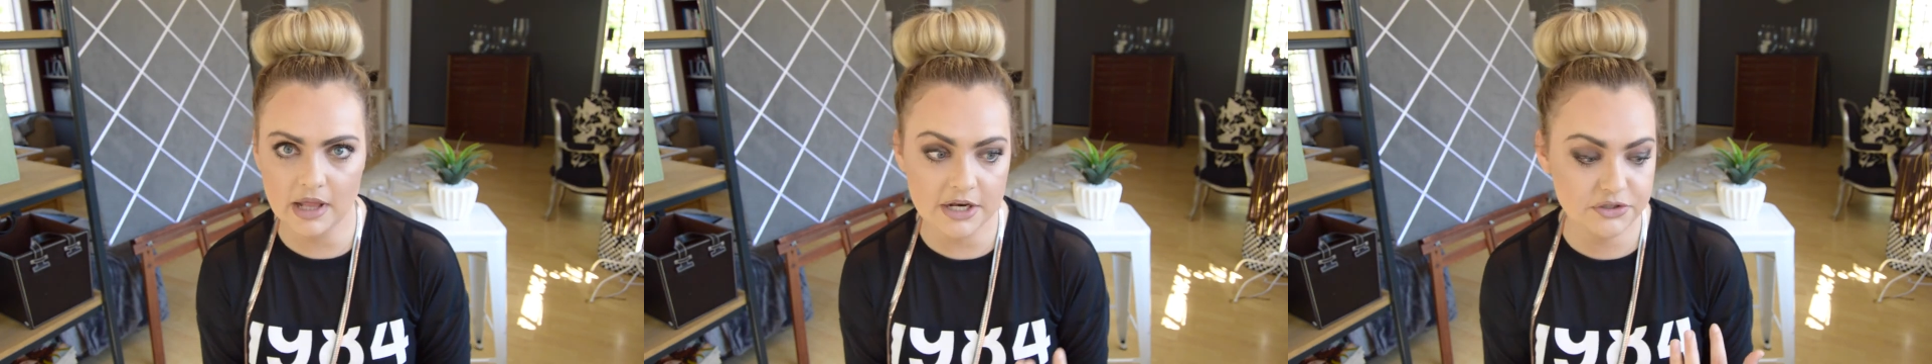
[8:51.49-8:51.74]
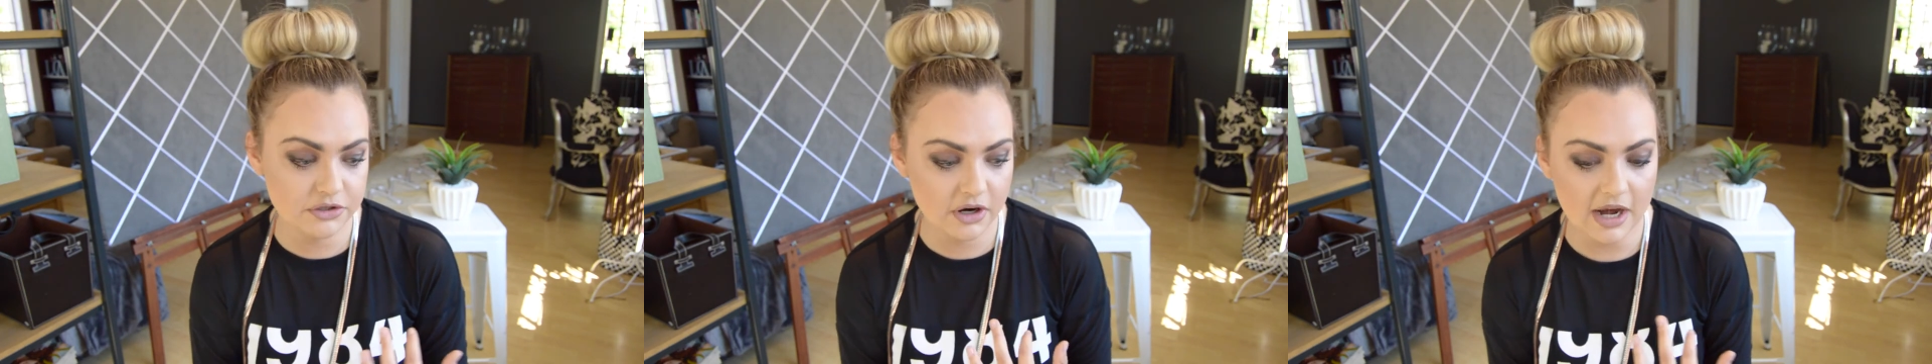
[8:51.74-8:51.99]
I
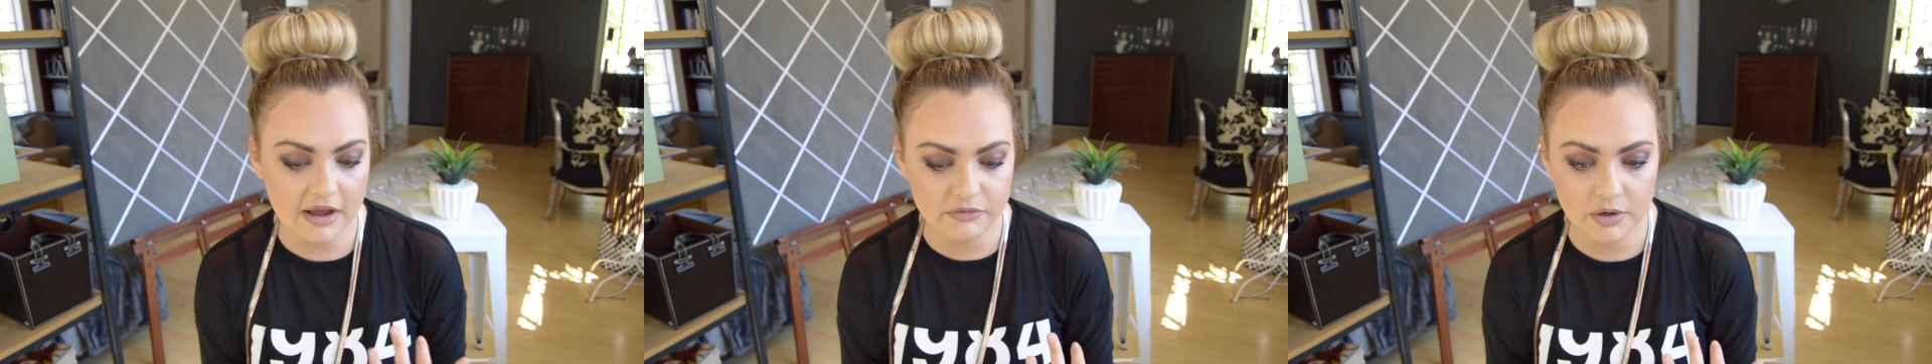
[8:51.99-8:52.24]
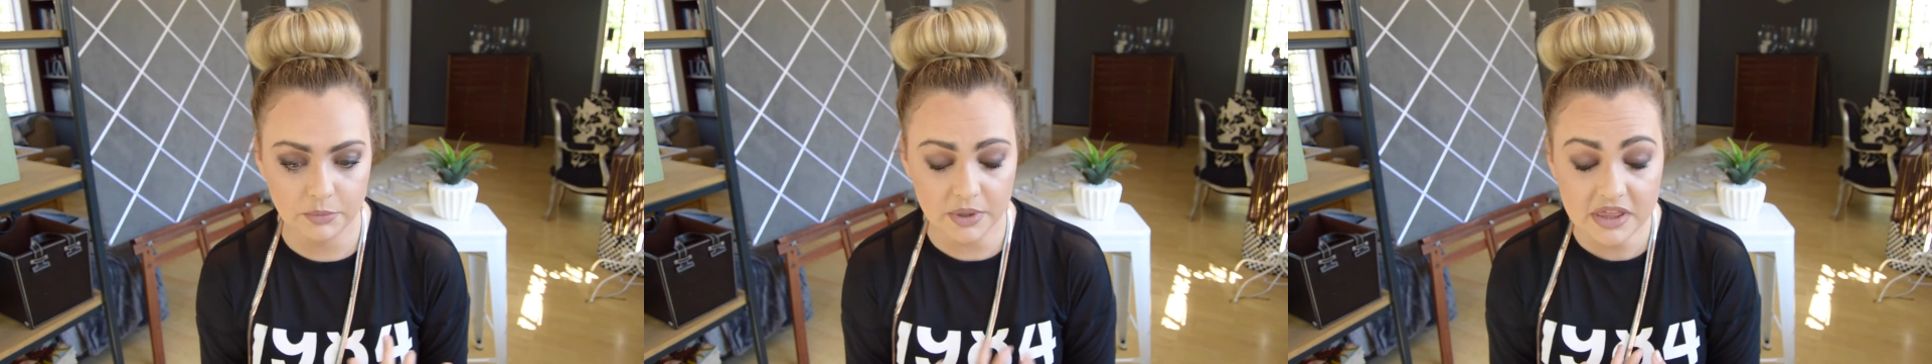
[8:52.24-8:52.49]
do not have
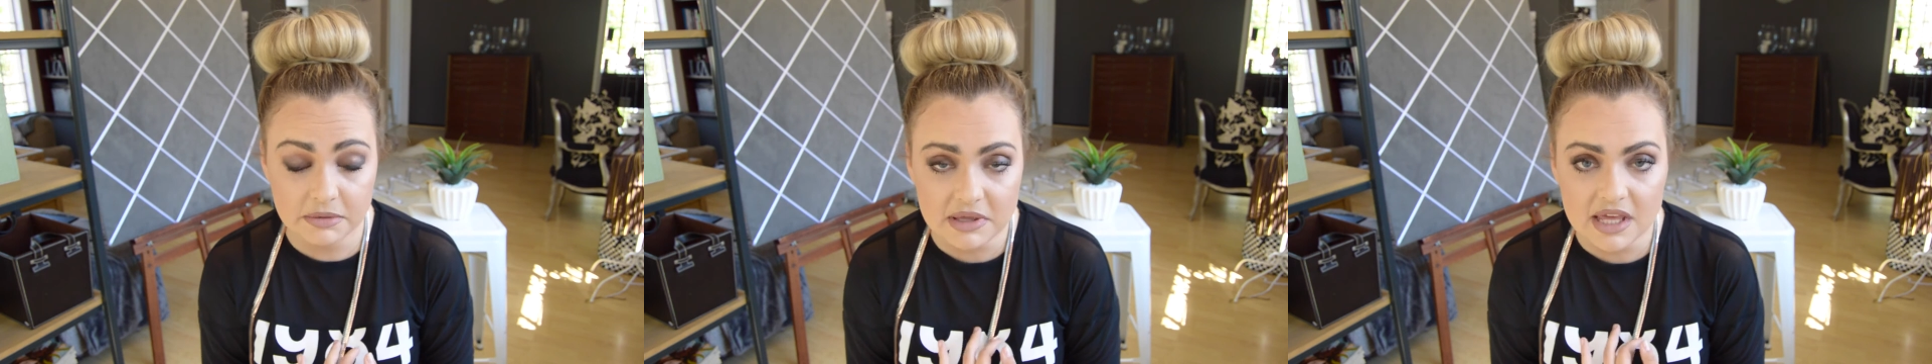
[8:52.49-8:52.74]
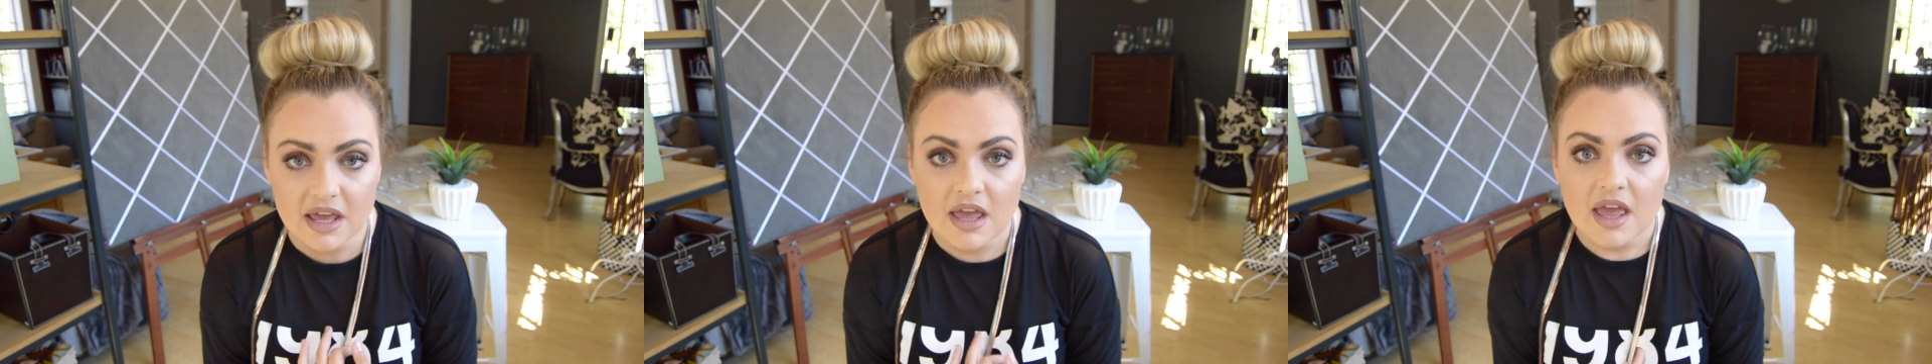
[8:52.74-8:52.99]
one with
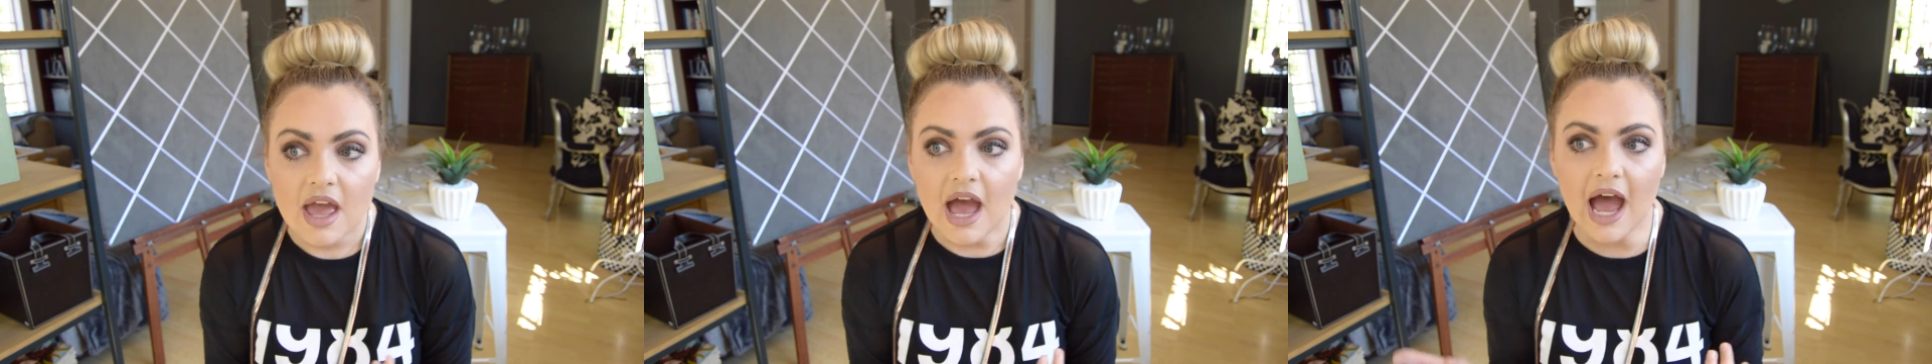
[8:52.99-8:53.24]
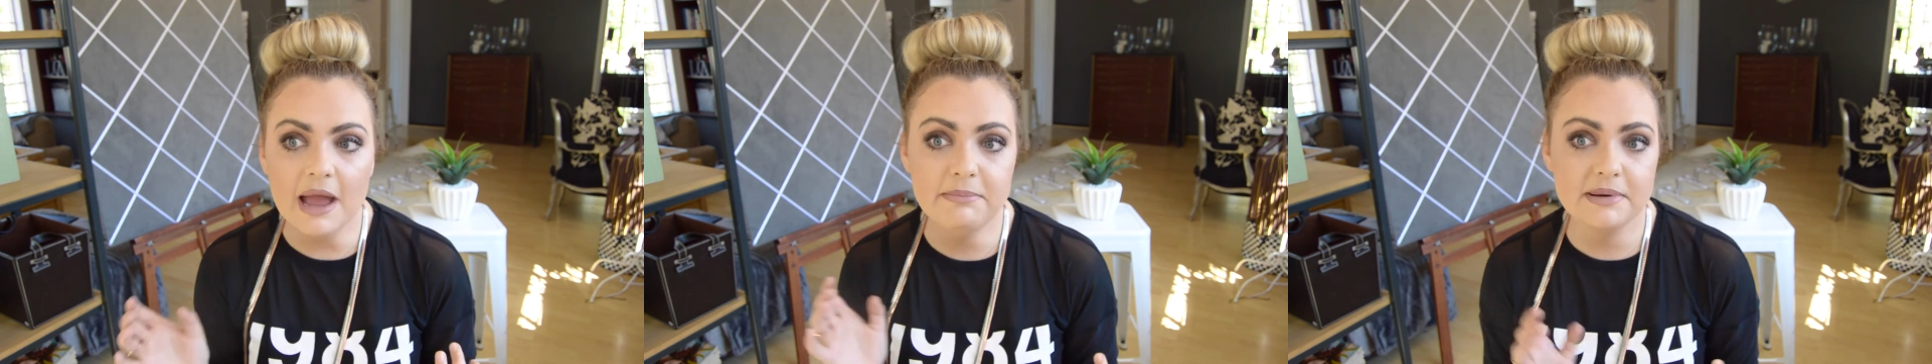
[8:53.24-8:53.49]
me,
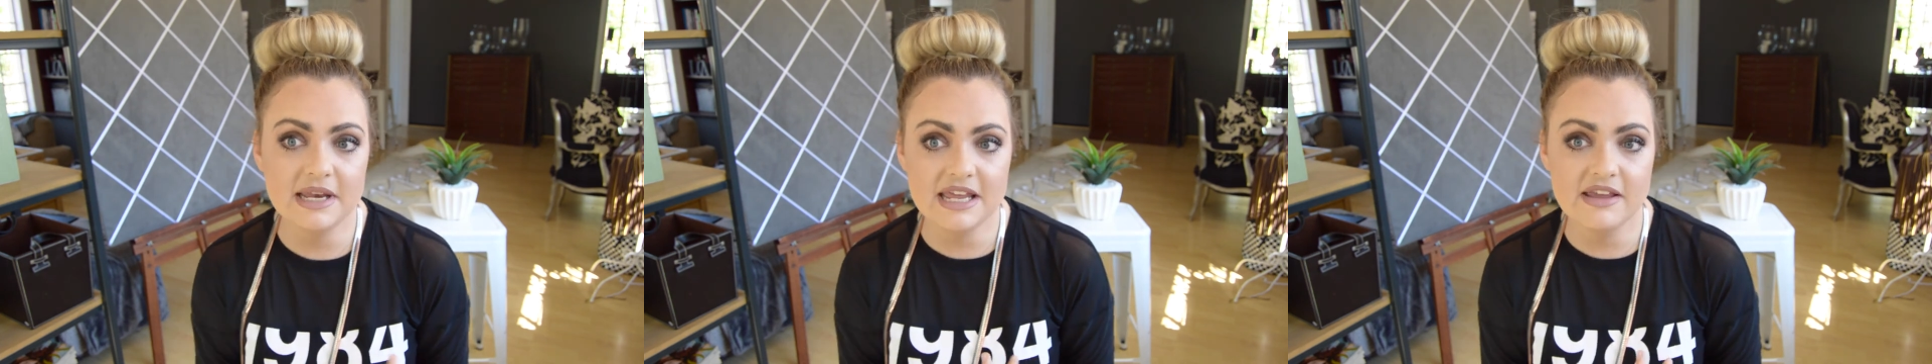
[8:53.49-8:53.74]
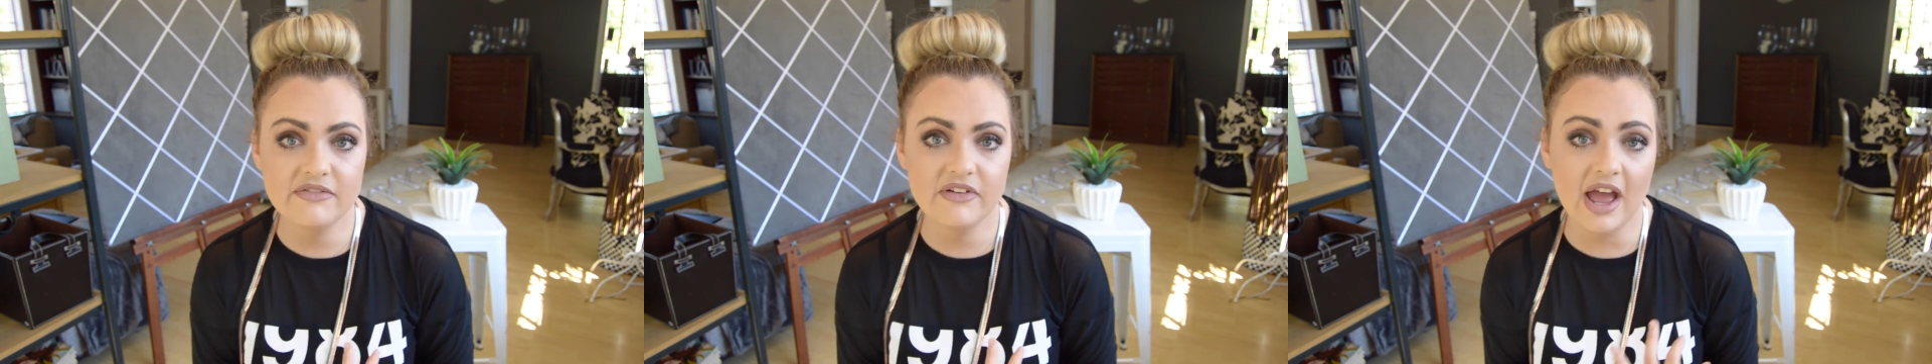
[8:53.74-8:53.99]
I
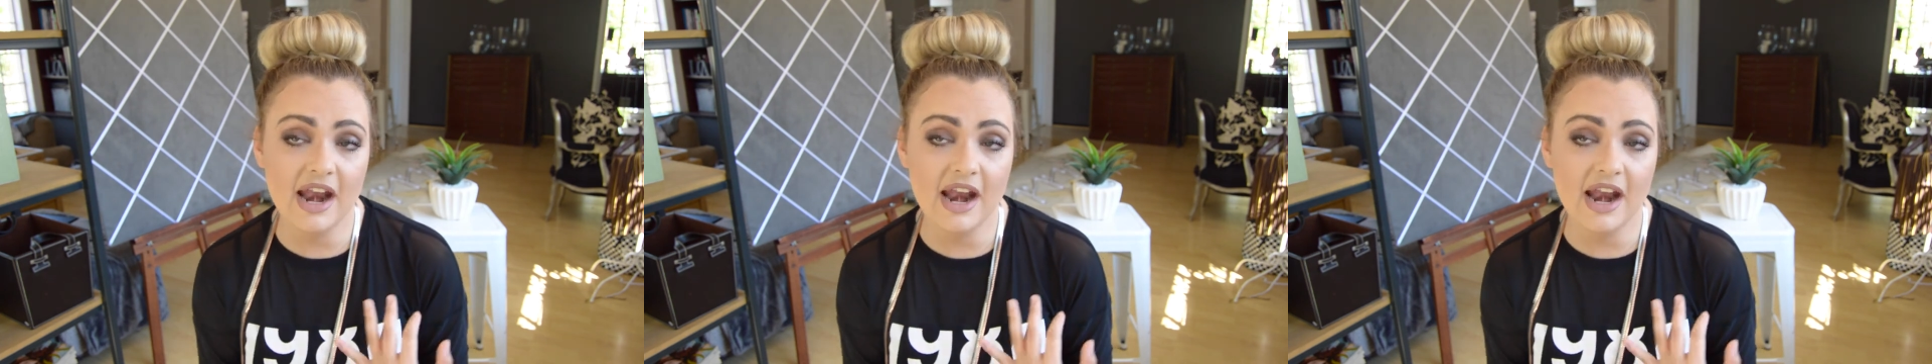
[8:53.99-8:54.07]
believe,